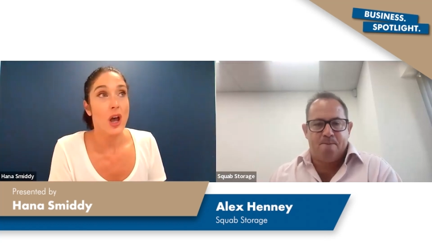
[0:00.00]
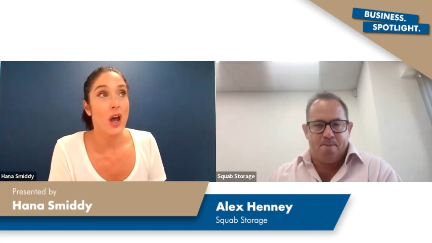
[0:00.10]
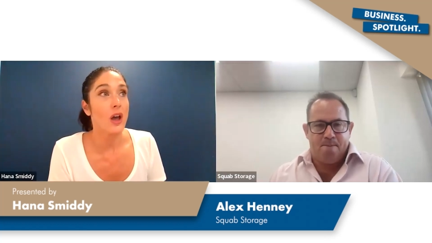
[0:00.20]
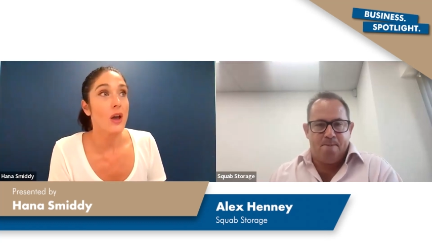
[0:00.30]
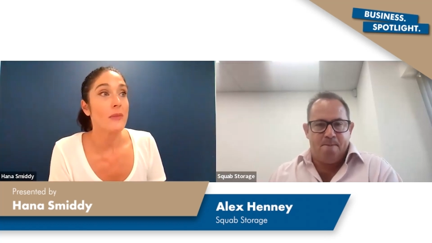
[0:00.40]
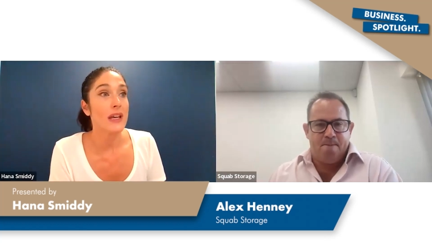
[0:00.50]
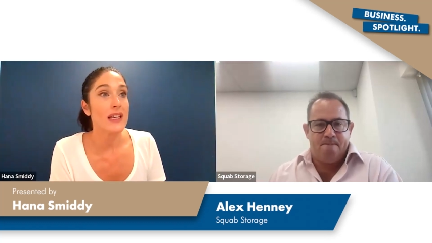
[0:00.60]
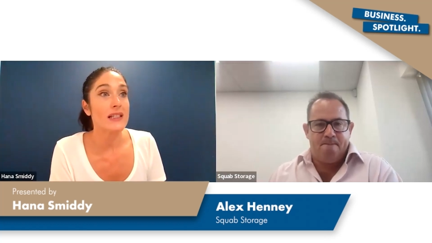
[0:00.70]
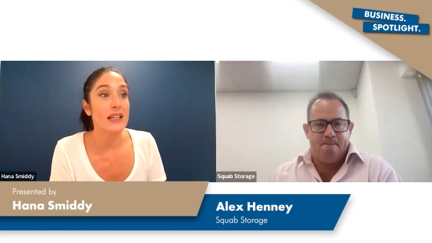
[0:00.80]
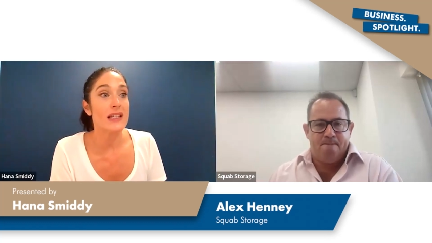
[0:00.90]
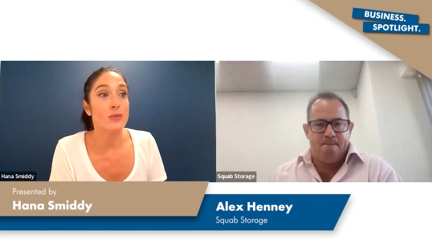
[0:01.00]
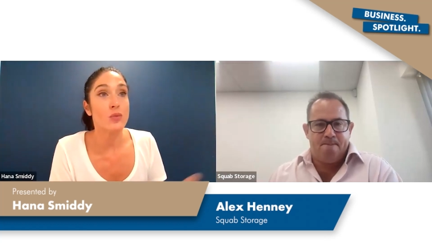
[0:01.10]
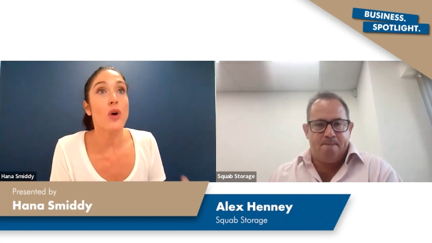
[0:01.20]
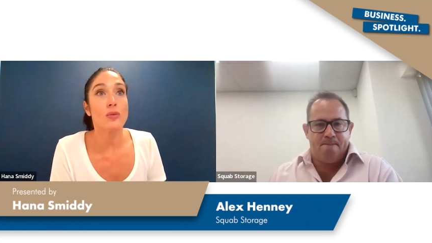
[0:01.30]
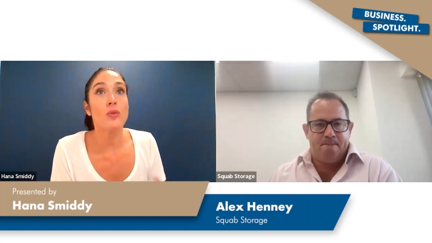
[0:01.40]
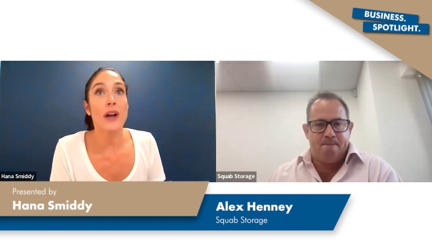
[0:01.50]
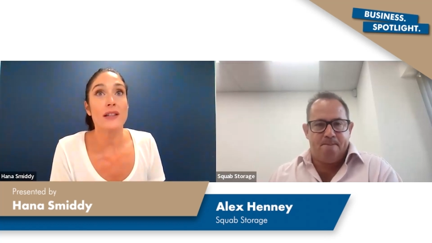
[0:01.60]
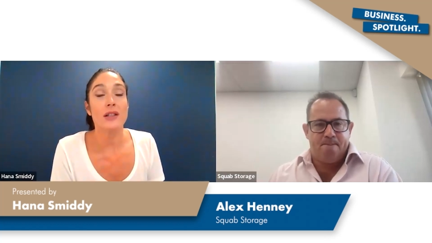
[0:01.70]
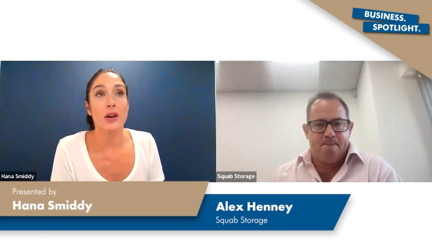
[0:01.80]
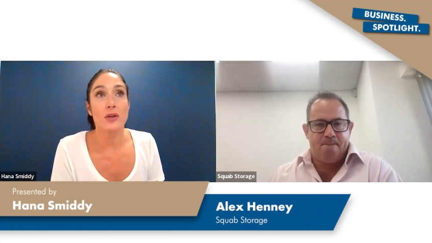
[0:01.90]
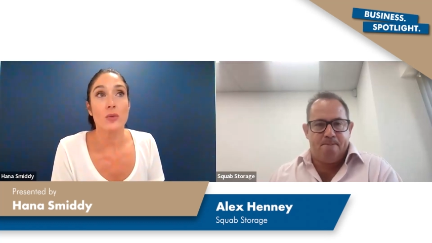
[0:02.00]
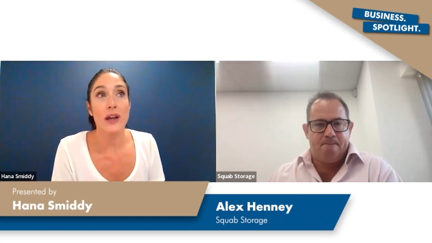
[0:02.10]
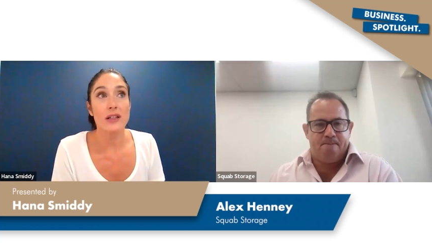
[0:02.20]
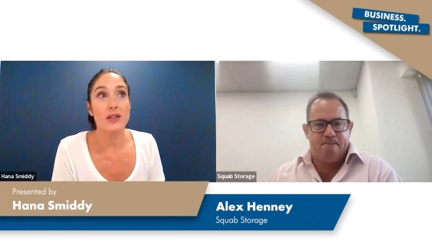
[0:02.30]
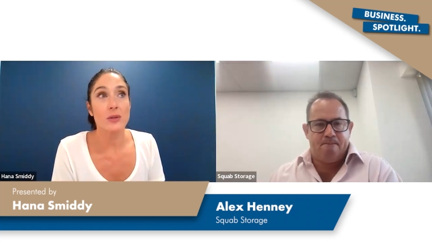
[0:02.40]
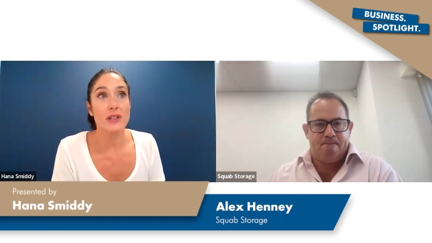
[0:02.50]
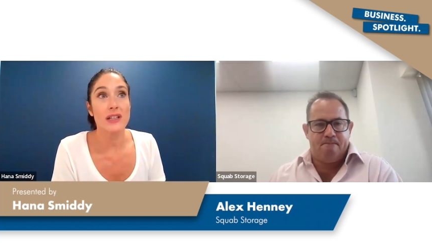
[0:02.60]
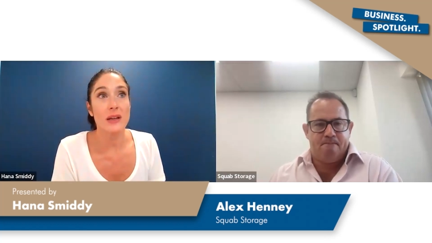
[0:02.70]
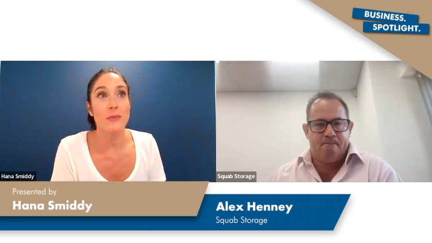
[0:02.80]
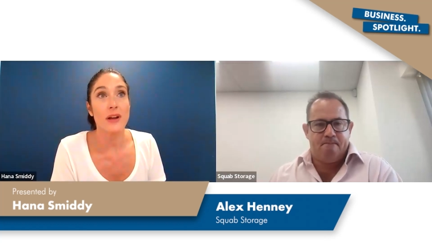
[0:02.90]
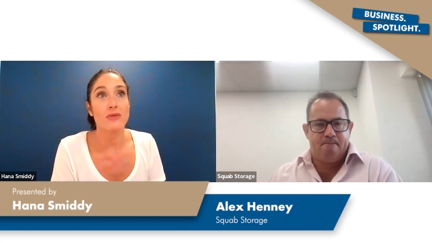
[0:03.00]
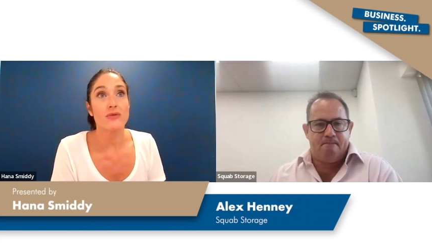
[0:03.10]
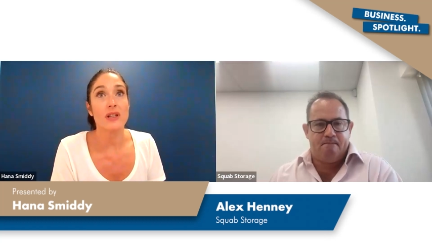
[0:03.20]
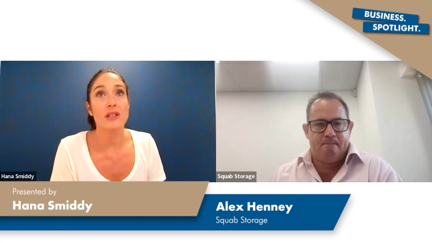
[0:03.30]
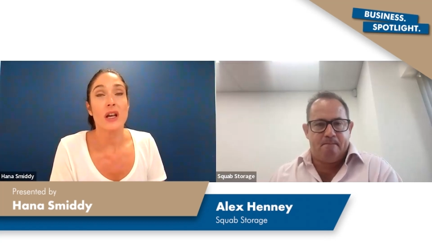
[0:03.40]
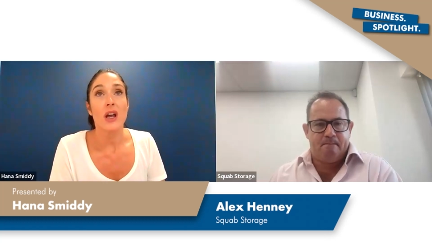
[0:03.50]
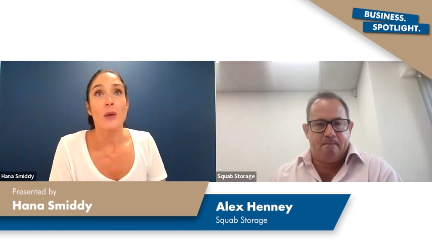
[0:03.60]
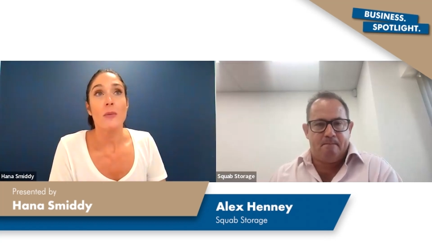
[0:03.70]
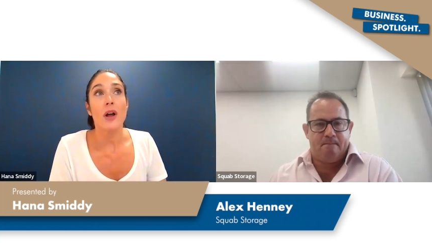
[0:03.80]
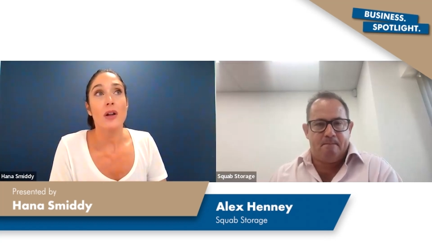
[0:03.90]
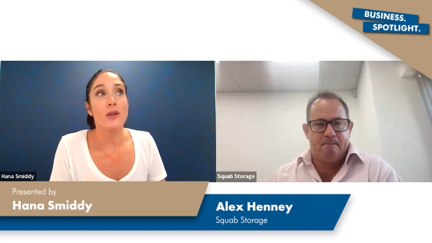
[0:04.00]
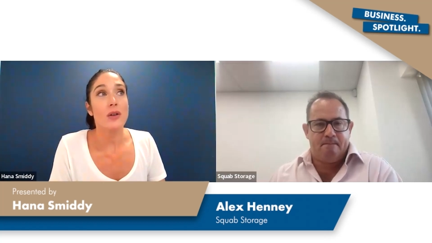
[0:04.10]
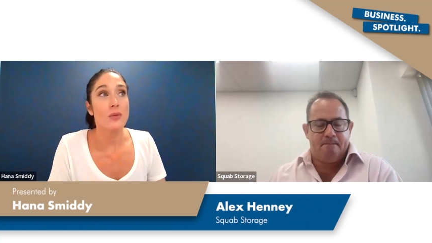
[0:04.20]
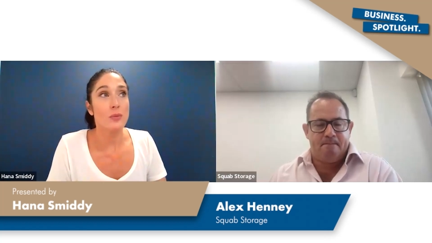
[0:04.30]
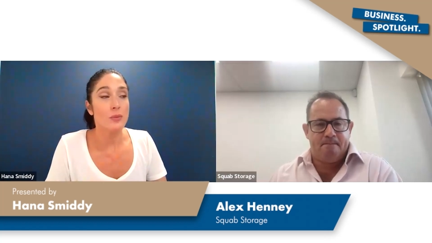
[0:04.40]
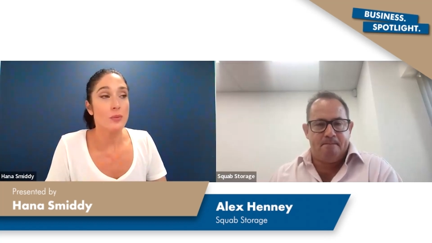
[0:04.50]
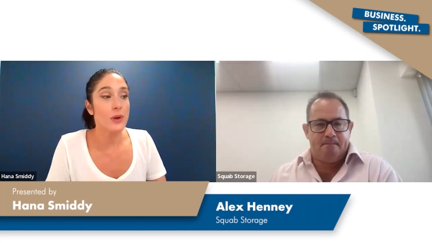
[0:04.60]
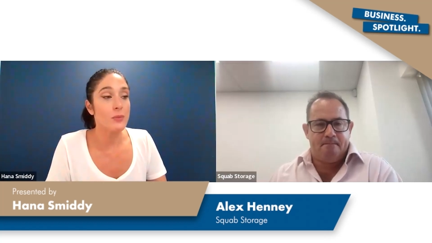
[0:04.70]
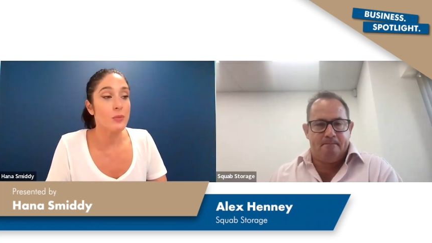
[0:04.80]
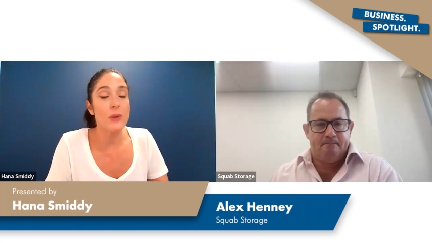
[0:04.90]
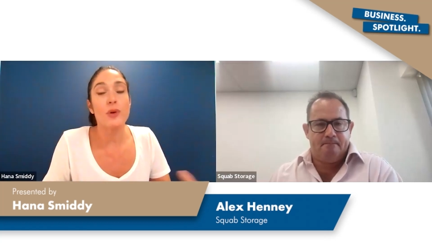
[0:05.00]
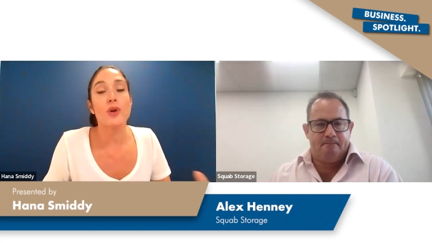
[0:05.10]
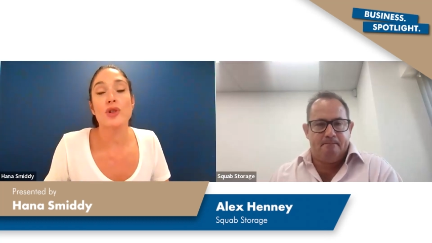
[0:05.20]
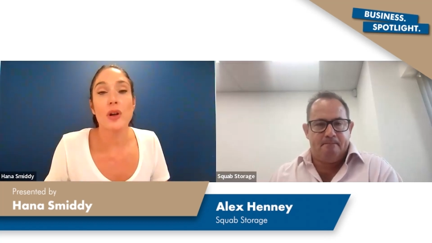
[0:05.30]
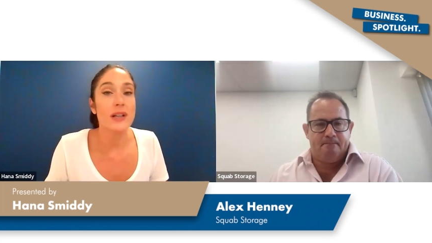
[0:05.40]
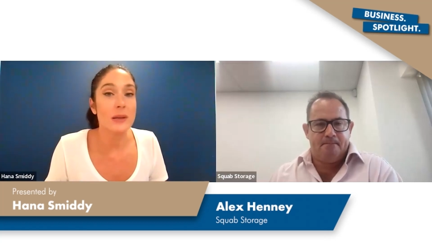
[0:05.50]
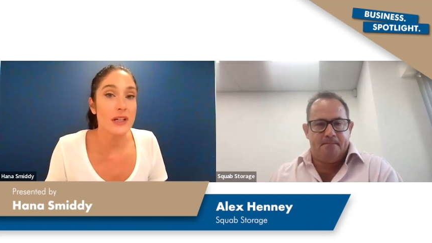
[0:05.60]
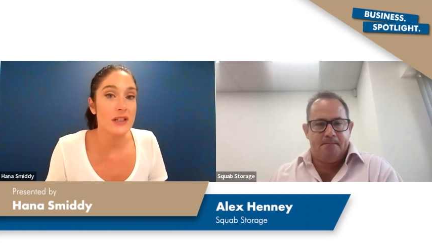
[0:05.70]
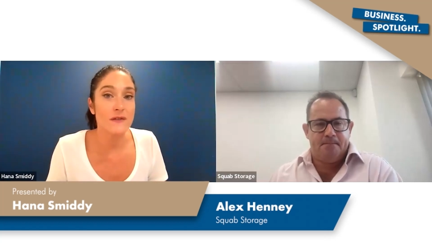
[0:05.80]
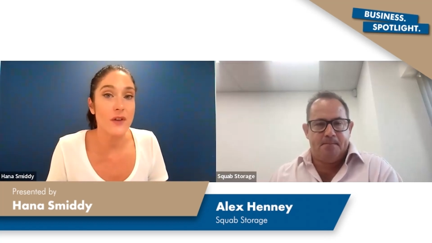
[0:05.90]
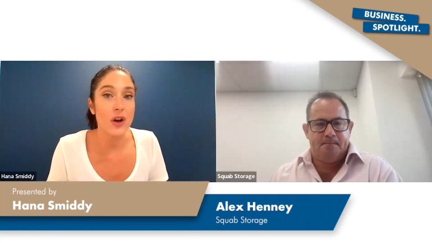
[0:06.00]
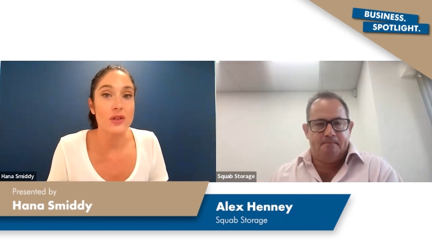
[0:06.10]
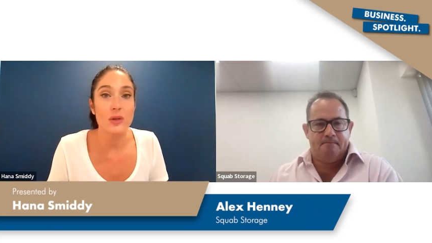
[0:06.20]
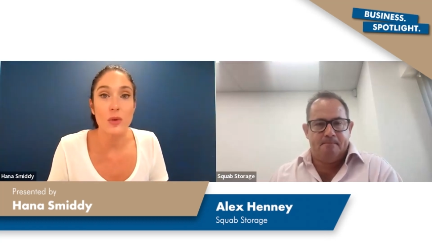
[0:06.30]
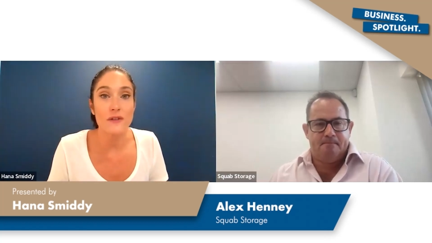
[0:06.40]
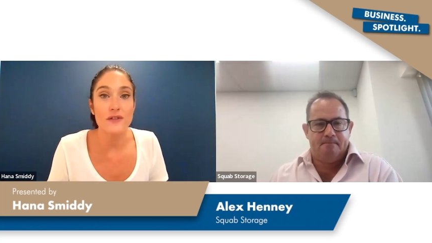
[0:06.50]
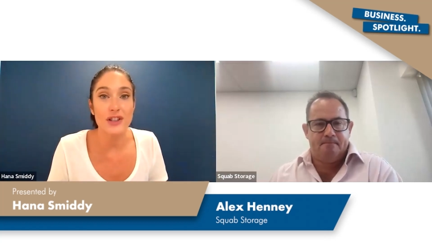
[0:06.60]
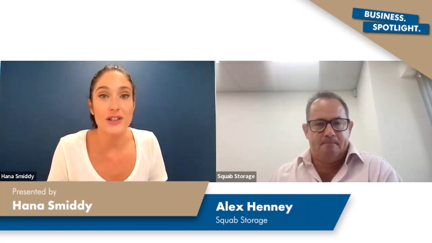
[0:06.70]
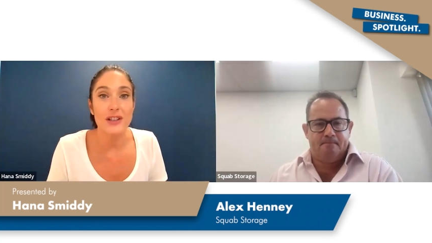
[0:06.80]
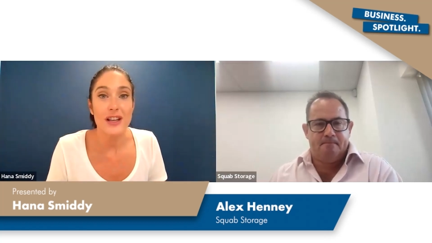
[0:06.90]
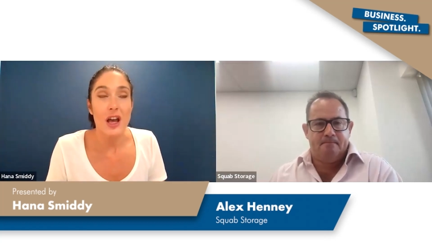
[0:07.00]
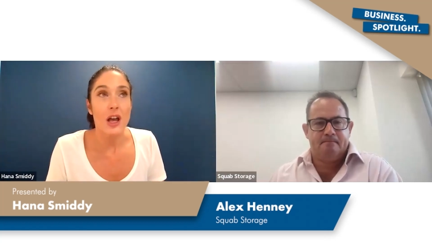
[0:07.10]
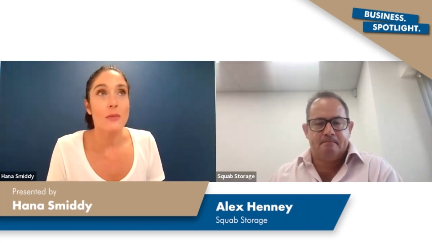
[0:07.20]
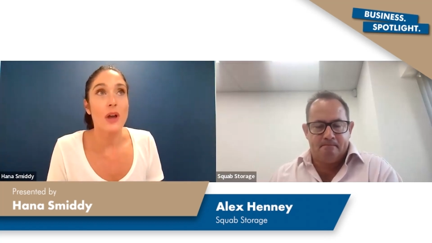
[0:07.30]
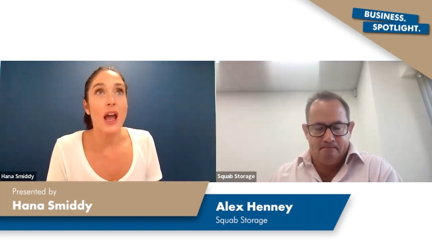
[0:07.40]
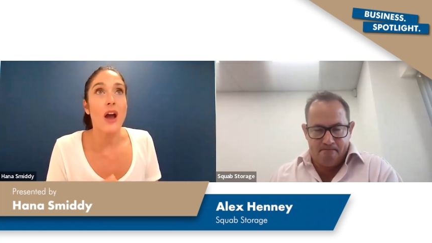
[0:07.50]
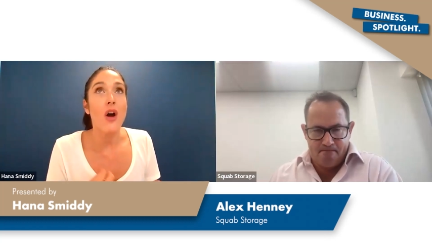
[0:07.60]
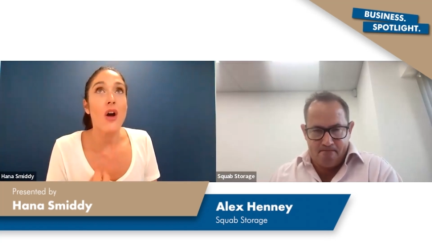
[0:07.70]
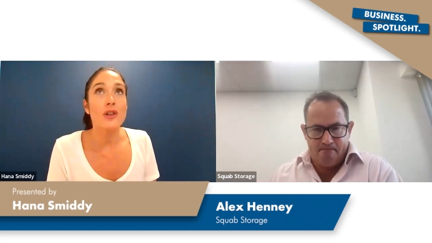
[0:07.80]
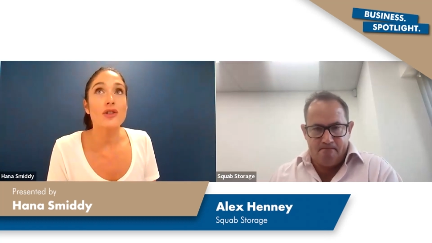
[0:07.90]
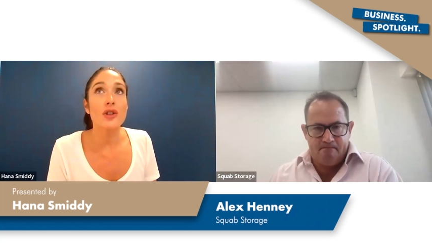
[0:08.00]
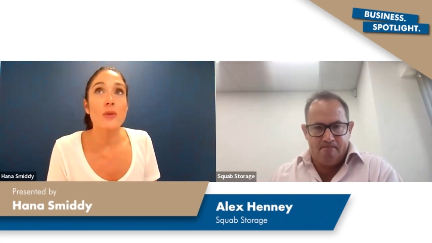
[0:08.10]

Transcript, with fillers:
Speaker 1: Um, is is one way to kind of wake us up to setting boundaries. Um, uh, we we push our limits far too often. Um, are, do